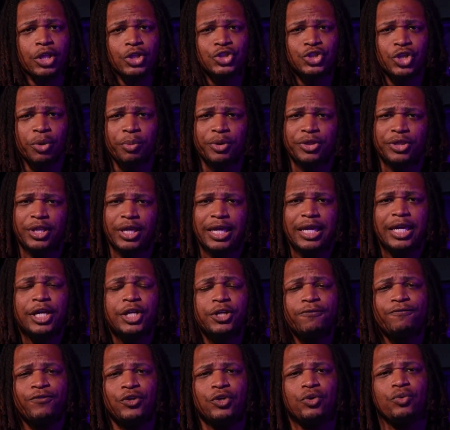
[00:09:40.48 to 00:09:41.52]
So with the
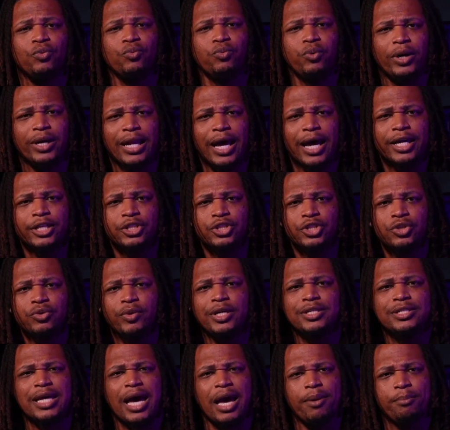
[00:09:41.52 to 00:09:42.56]
interview, what I do
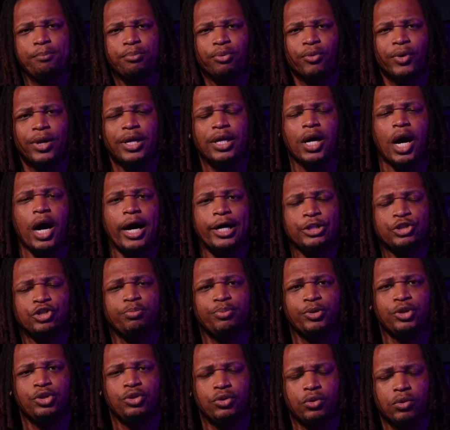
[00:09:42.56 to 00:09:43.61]
is I bring
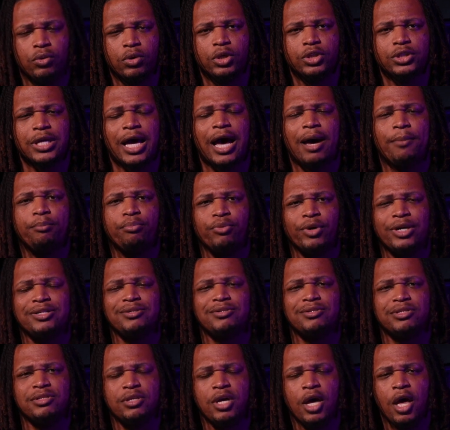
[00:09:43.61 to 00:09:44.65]
entrepreneurs, I bring
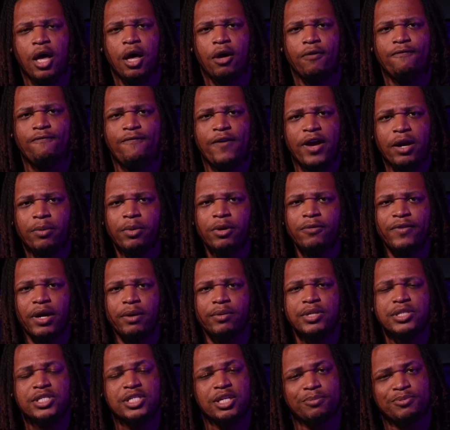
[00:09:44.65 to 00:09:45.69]
very,
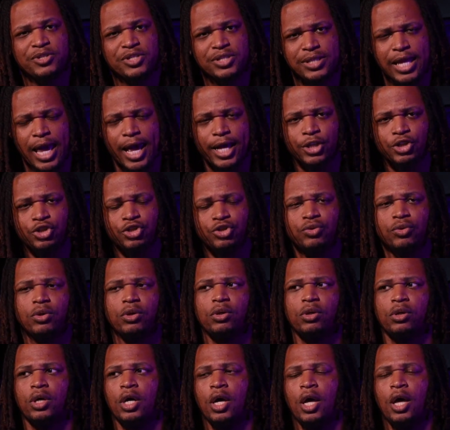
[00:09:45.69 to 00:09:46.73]
very
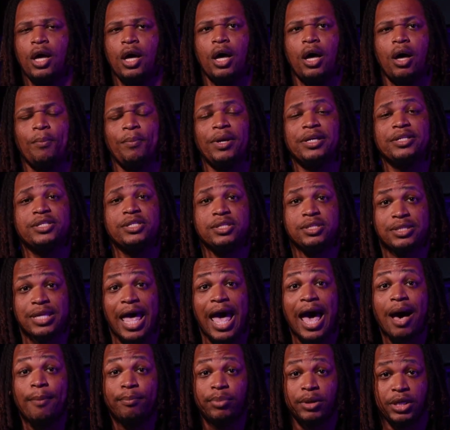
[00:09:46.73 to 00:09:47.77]
substantial,
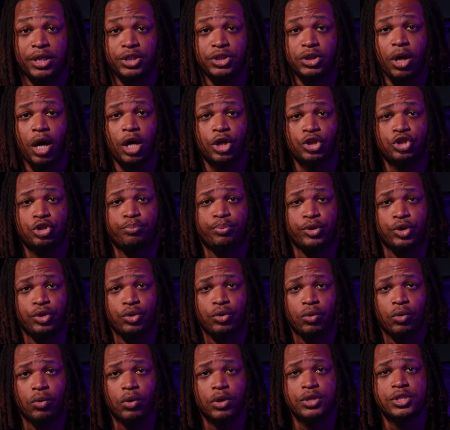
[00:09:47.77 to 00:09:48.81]
established
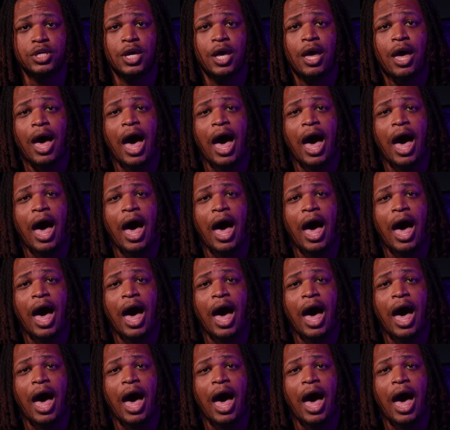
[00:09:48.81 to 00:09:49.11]
entrepreneurs.